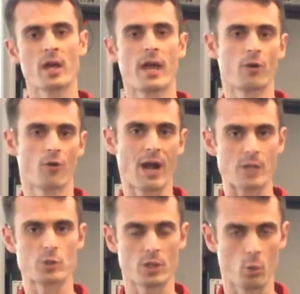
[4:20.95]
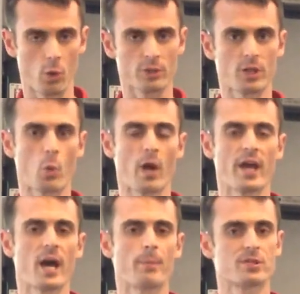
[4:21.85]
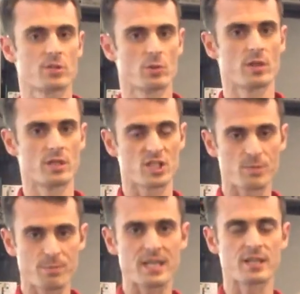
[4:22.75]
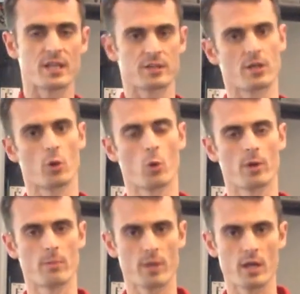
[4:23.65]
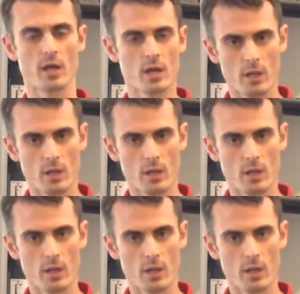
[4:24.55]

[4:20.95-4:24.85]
and gradually work their way up to the speed that they're going to be